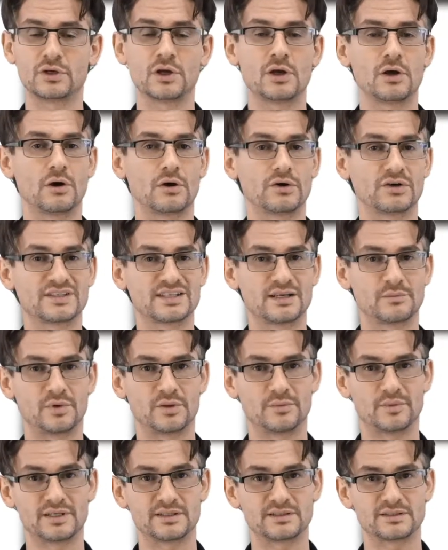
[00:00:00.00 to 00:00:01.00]
or
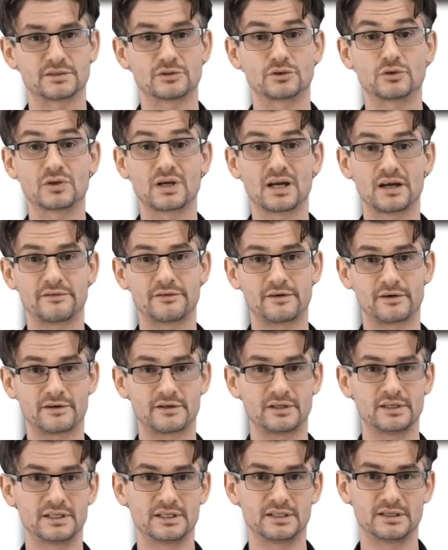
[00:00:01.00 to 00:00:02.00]
supplements to cover
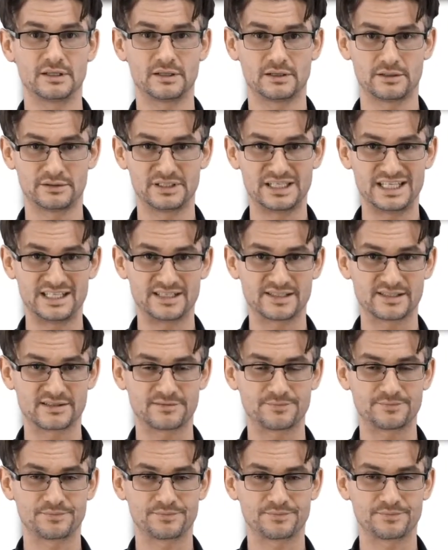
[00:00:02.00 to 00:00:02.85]
their needs.